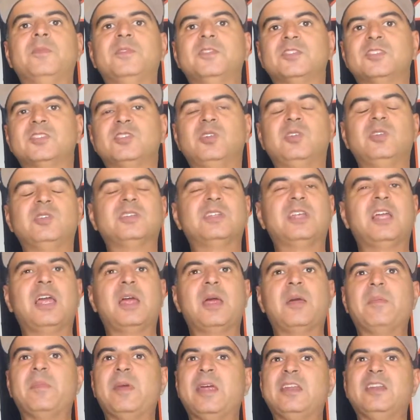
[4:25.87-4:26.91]
So
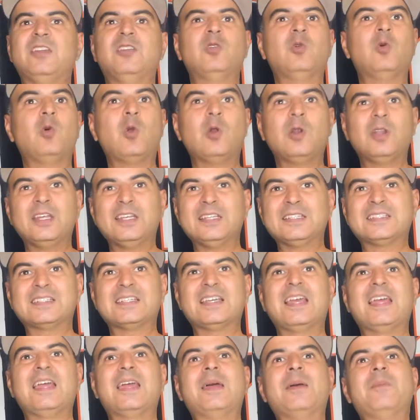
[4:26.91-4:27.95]
in New Orleans,
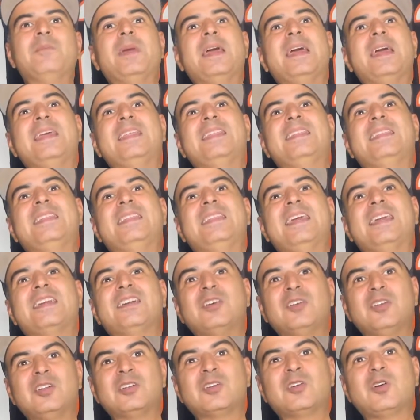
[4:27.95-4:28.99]
man, they
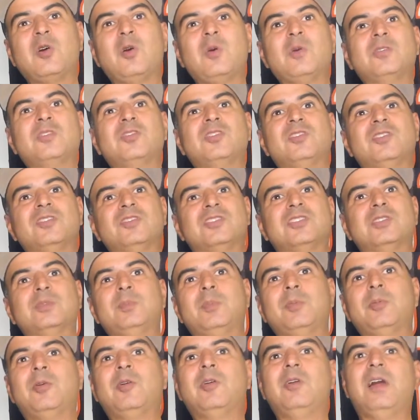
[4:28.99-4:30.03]
could have gone to the Super
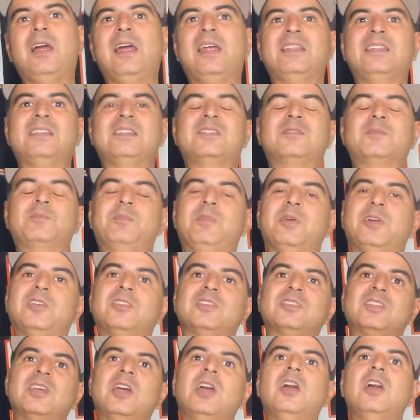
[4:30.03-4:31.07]
Bowl, and
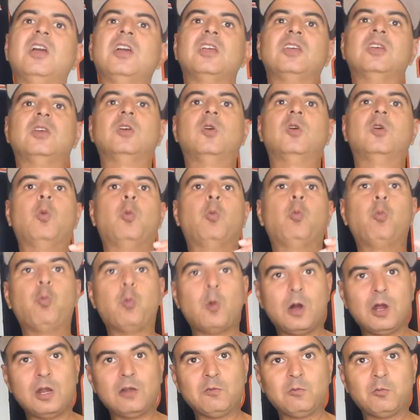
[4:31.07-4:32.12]
because
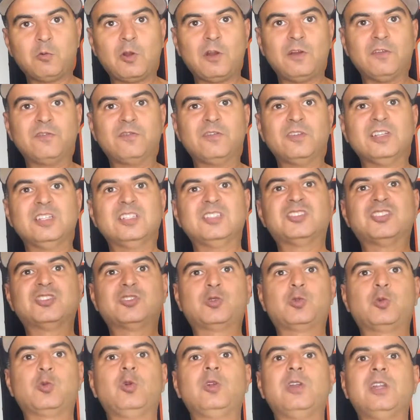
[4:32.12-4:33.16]
one referee
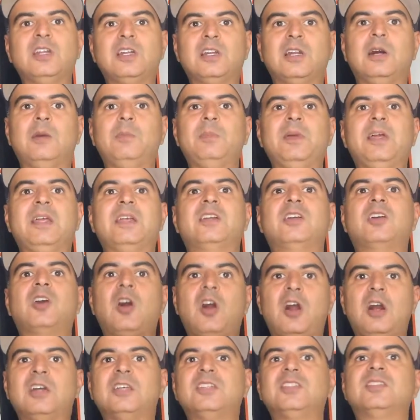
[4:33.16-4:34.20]
screwed it up, it
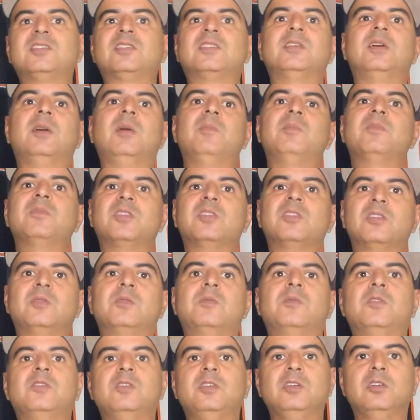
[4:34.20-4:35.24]
cost them,
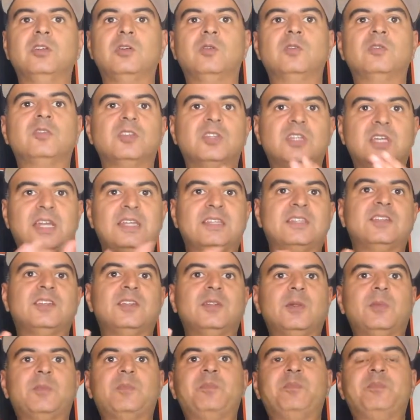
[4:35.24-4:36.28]
you know, to get
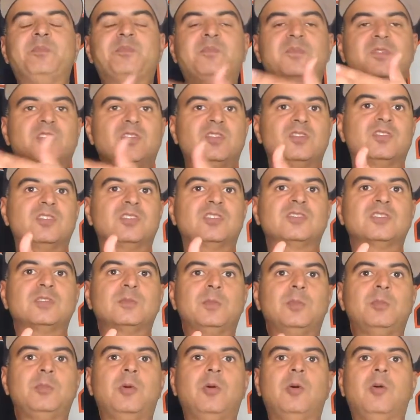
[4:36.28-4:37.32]
to the Super
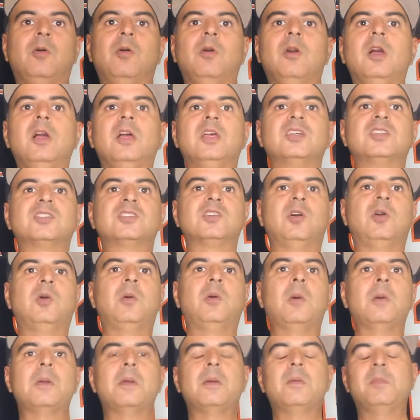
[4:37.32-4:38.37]
Bowl. So
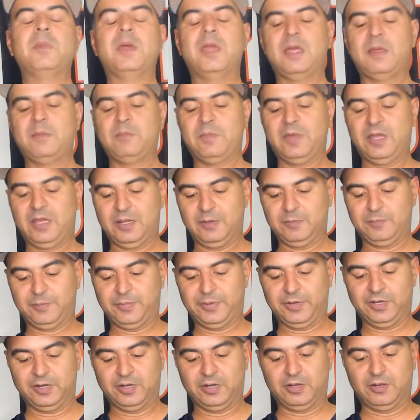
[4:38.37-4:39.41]
man,
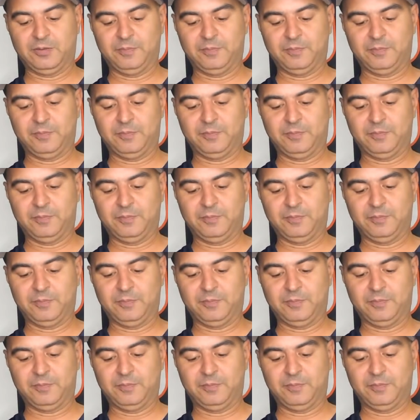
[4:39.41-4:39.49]
but